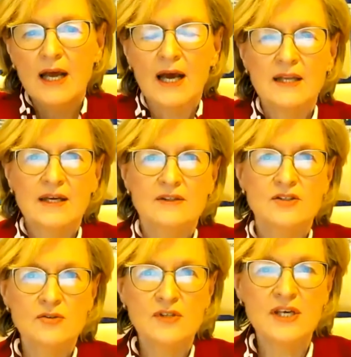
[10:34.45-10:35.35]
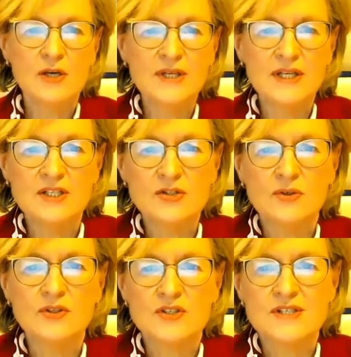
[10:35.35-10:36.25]
And I do think we need to
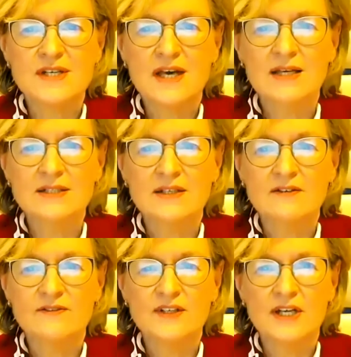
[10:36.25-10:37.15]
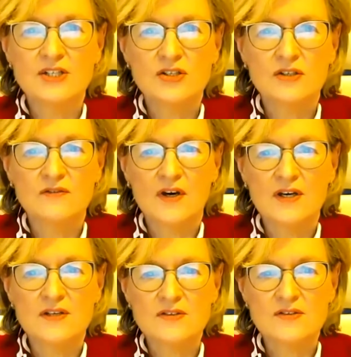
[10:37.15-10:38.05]
understand if financial
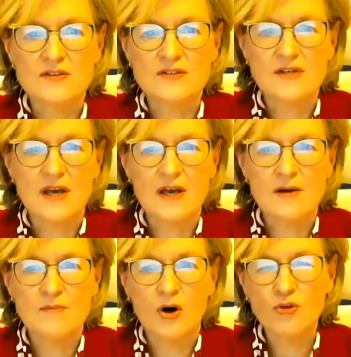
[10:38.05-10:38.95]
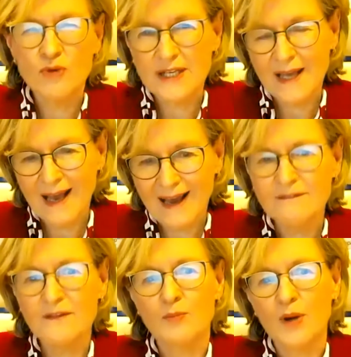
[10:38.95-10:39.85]
advisors already
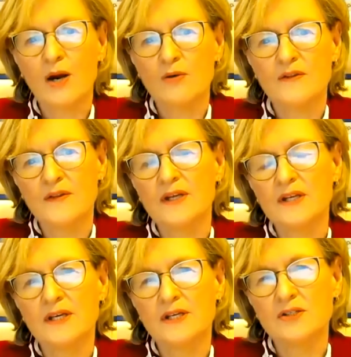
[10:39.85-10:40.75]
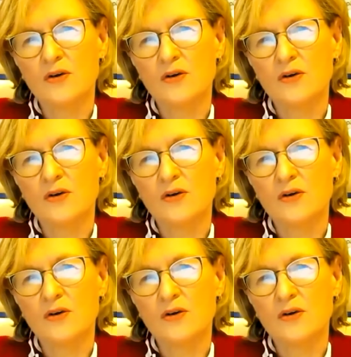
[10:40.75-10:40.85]
have the power they need,